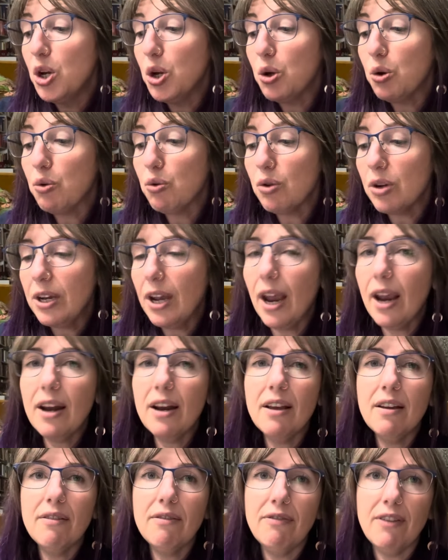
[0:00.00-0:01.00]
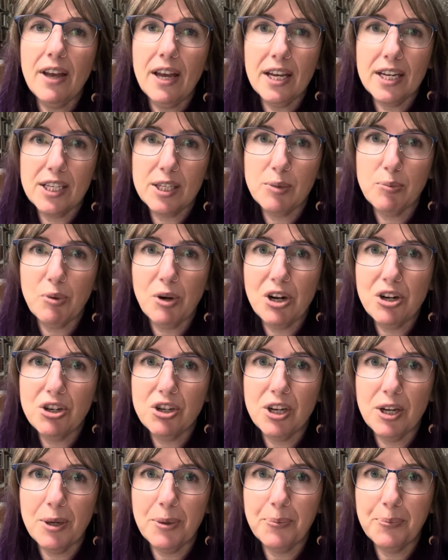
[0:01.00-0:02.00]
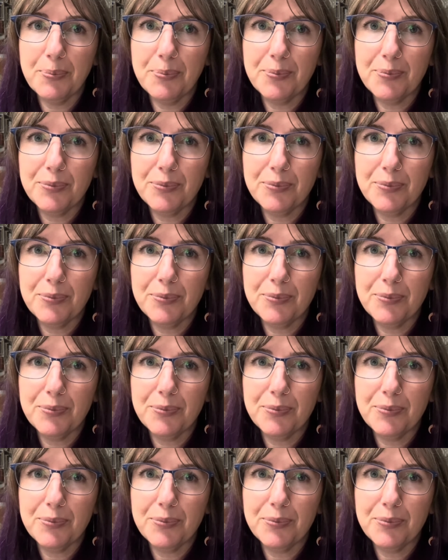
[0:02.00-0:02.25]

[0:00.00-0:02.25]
creative expression.